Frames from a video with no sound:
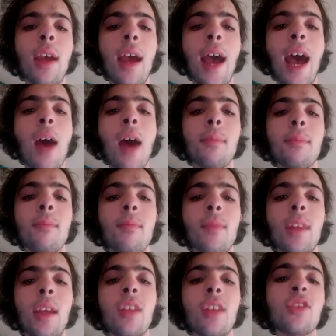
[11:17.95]
And
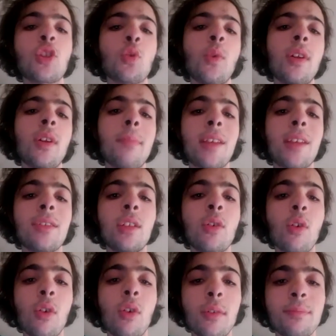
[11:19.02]
as I tweeted Maxi
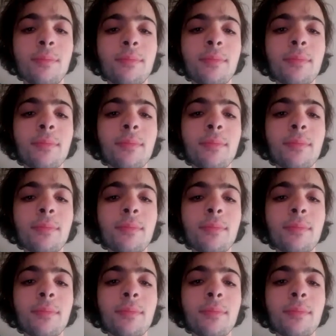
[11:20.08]
Gorn,